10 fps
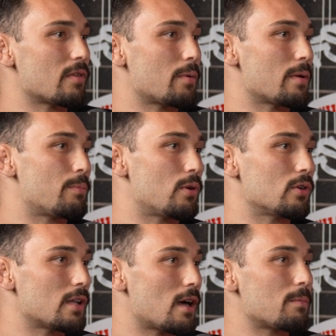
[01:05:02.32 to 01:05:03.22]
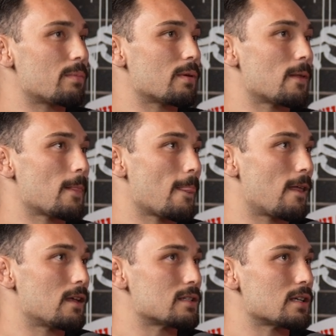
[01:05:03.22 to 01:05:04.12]
then we pulled up
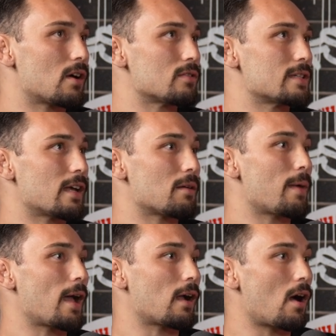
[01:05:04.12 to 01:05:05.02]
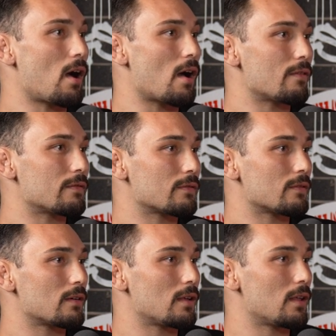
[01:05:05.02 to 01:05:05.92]
to go take them back off,
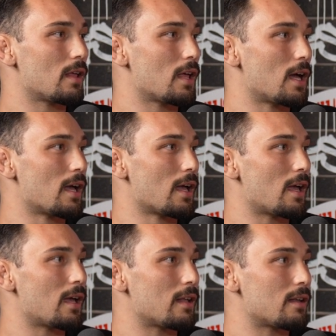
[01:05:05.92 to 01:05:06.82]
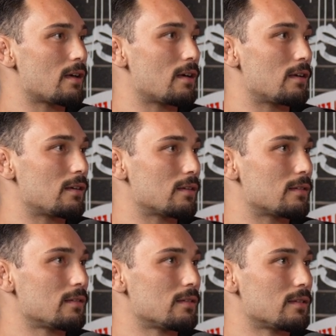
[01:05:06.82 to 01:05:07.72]
and
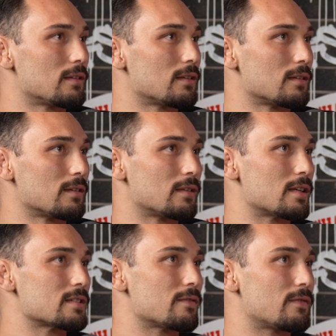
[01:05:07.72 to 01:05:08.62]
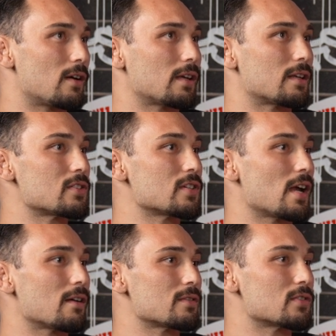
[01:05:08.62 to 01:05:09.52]
there's a fucking
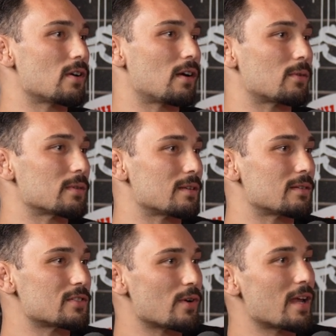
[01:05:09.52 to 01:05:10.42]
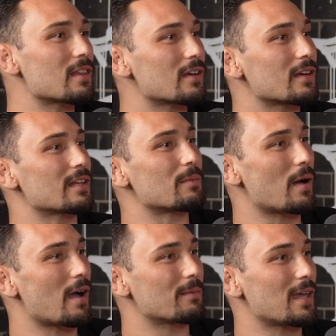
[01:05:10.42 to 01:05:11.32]
sheriff's truck with the trailer and the
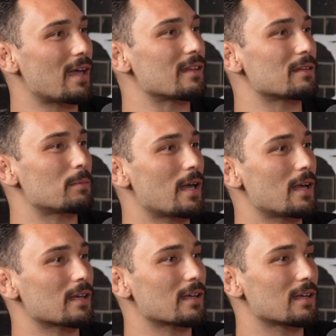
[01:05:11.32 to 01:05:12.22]
bobcat in the back.